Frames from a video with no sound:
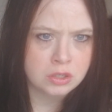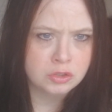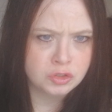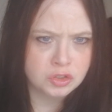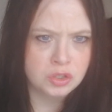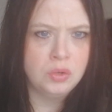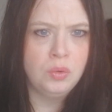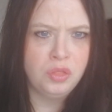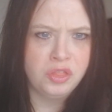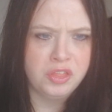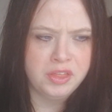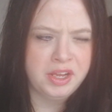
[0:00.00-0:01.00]

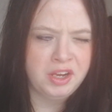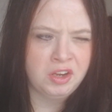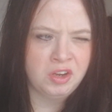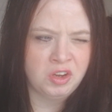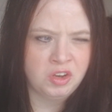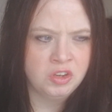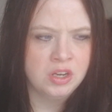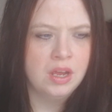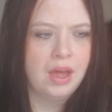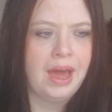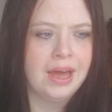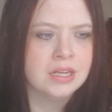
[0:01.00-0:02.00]
soothe the
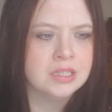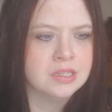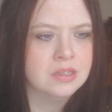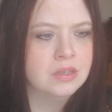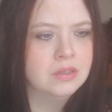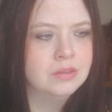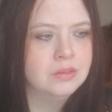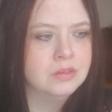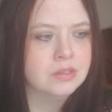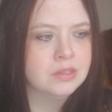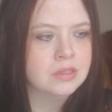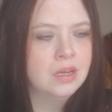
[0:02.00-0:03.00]

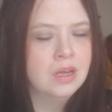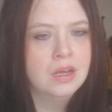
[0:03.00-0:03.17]
accents.